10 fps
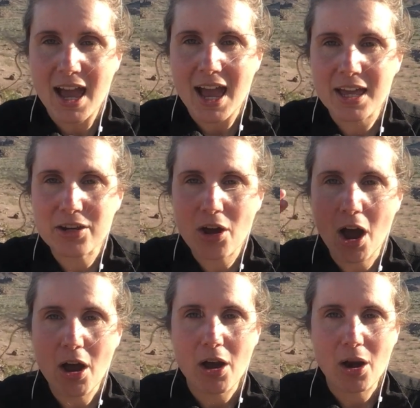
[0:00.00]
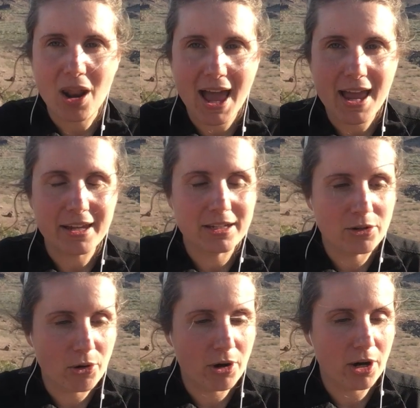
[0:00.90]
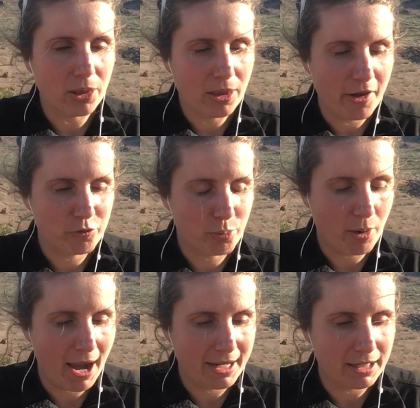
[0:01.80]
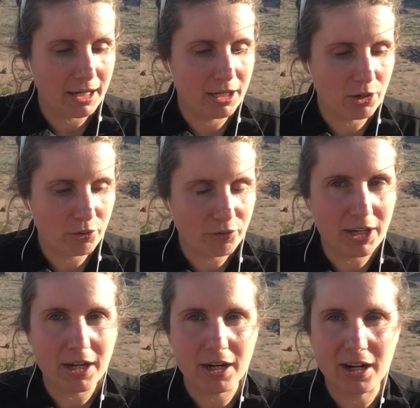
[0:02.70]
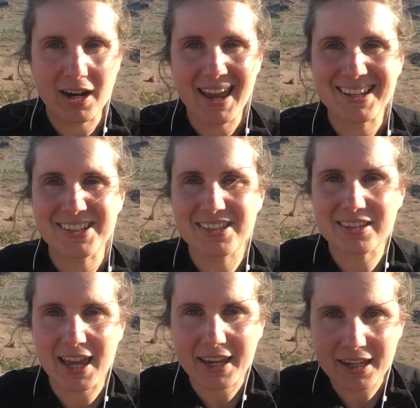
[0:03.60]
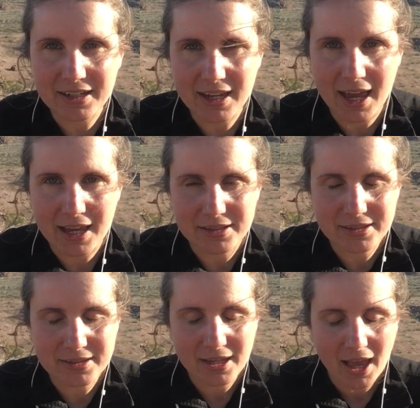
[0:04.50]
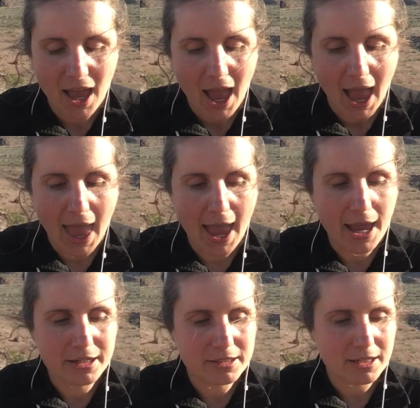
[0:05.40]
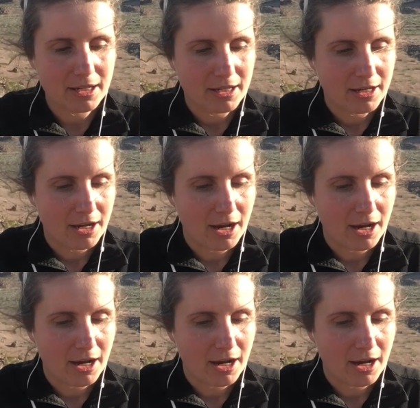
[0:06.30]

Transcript: and not let your left brain interfere and second guess and